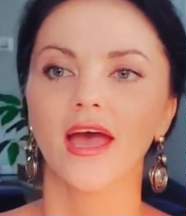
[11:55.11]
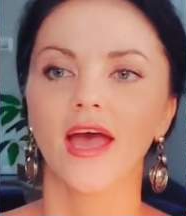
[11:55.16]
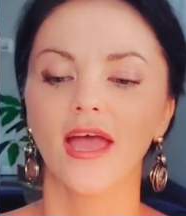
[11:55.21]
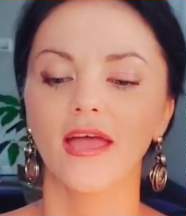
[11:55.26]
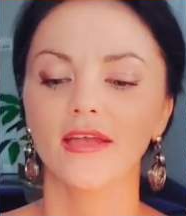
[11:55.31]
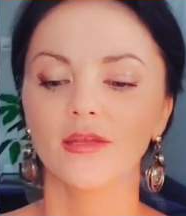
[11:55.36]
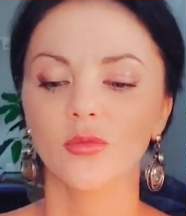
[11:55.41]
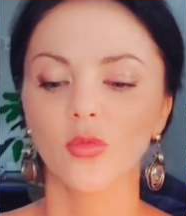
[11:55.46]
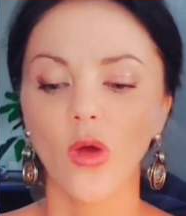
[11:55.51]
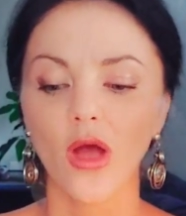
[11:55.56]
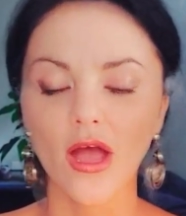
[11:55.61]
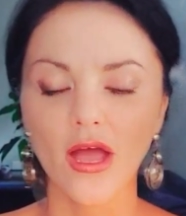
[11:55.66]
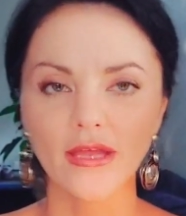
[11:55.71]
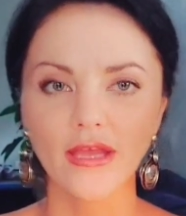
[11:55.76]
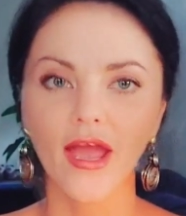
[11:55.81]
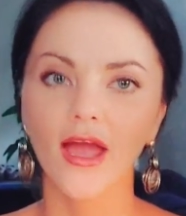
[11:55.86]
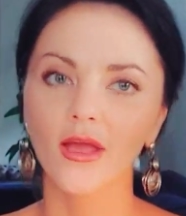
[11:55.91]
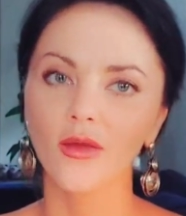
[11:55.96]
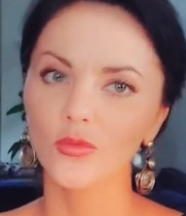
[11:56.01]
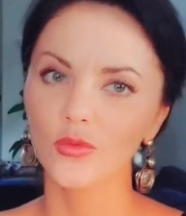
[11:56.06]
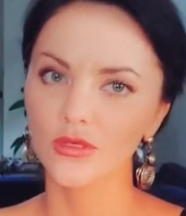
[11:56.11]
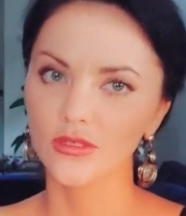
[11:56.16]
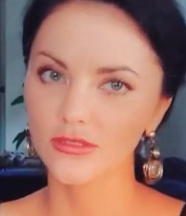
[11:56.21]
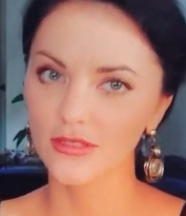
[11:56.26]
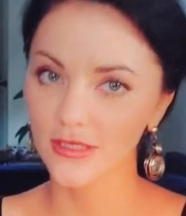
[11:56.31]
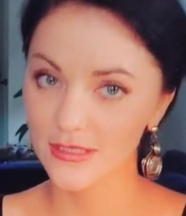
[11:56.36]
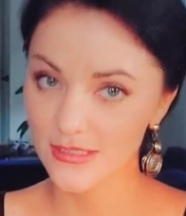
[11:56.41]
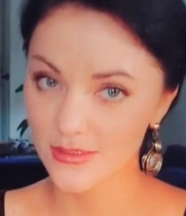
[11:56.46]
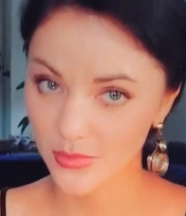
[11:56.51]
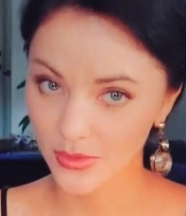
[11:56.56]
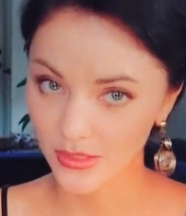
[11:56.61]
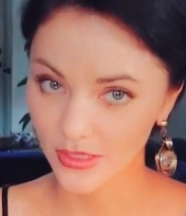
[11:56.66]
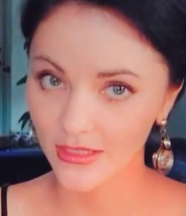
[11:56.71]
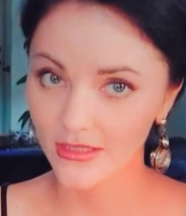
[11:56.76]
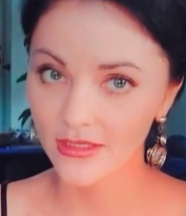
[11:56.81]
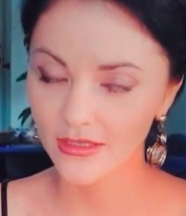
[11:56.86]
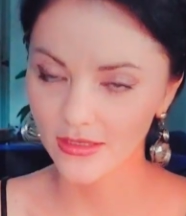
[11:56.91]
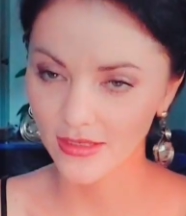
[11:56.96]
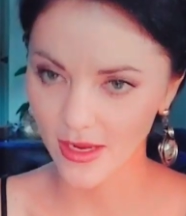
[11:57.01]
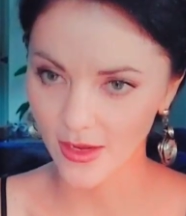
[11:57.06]
And why, I will
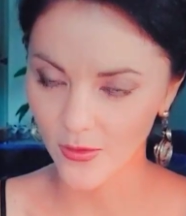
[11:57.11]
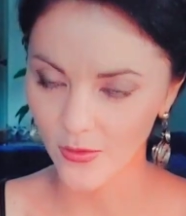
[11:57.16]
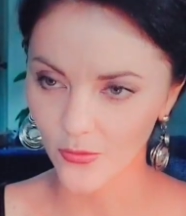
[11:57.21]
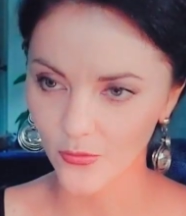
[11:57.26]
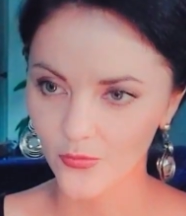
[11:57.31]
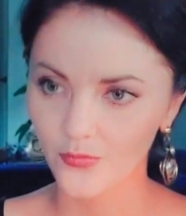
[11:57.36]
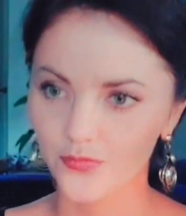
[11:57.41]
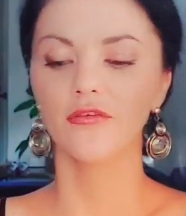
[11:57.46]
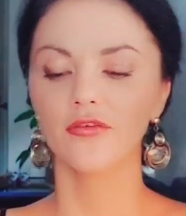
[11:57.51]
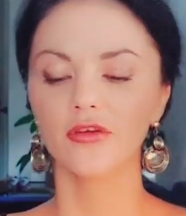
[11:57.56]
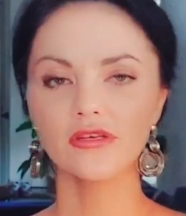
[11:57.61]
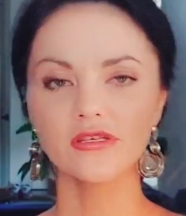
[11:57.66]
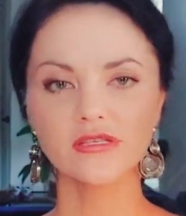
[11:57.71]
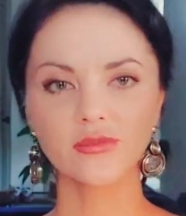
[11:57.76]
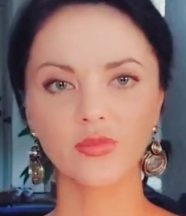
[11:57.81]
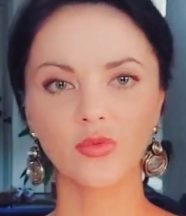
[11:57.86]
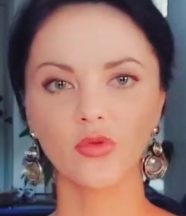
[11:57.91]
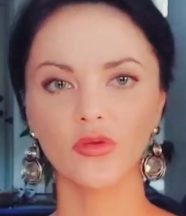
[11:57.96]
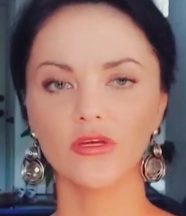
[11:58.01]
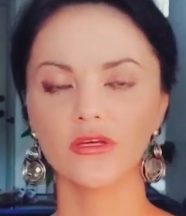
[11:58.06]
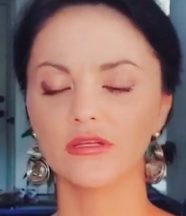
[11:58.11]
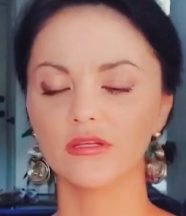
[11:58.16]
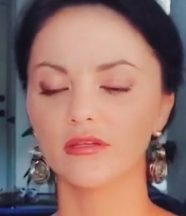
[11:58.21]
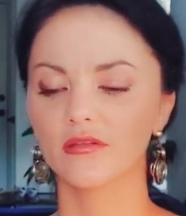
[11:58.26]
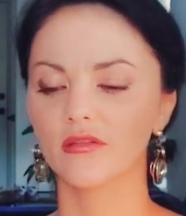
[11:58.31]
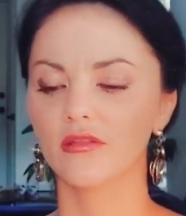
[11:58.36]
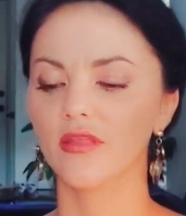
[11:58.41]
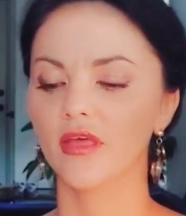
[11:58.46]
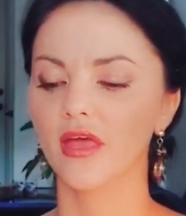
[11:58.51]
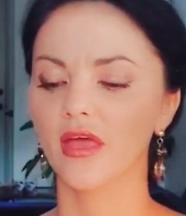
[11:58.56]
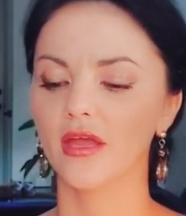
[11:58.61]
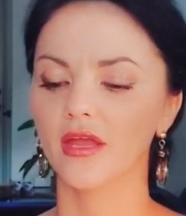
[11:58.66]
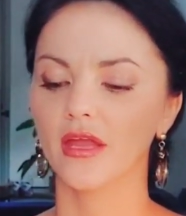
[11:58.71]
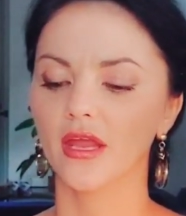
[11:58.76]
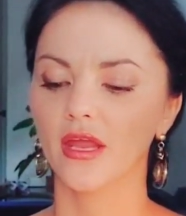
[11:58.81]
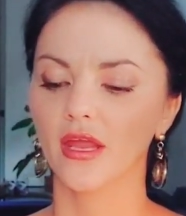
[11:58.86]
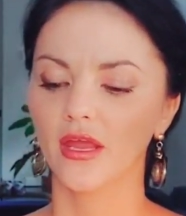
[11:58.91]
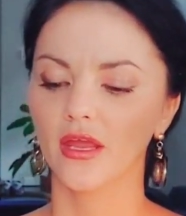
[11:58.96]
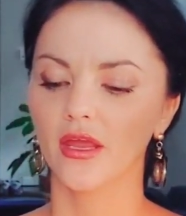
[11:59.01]
explain now. First point that